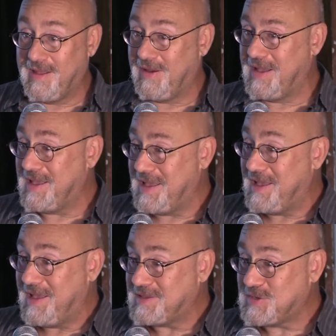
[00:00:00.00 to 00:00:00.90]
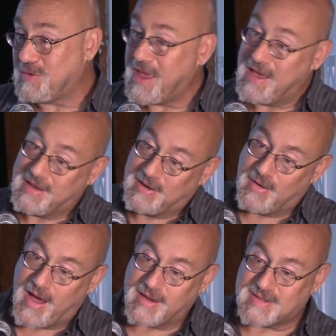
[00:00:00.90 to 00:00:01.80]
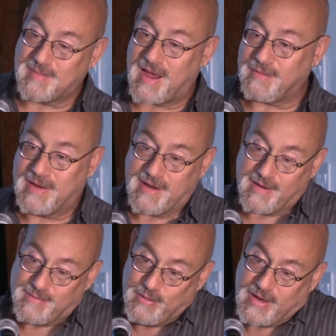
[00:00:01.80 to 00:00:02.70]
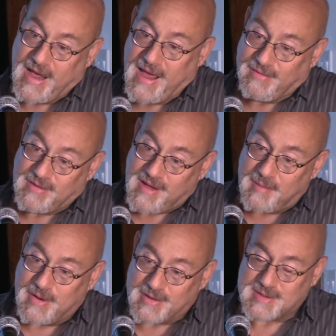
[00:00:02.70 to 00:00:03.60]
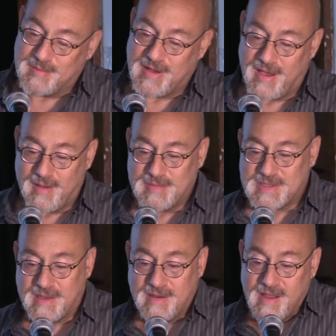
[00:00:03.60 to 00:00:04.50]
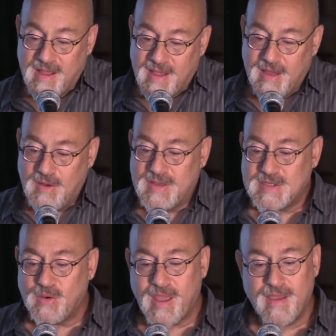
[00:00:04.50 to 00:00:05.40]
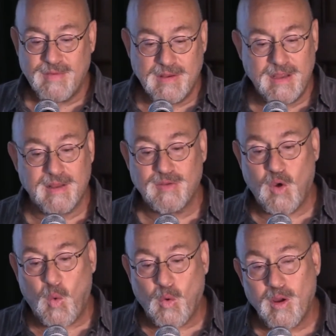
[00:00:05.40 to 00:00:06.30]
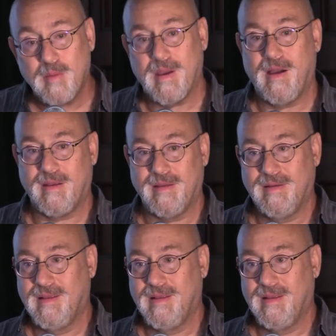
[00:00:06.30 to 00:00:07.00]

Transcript: Yeah, it, it, it's okay. You know, I, I ran out of food. I have to come here sometimes. And, you know, it's okay if you need it. Don't worry about it.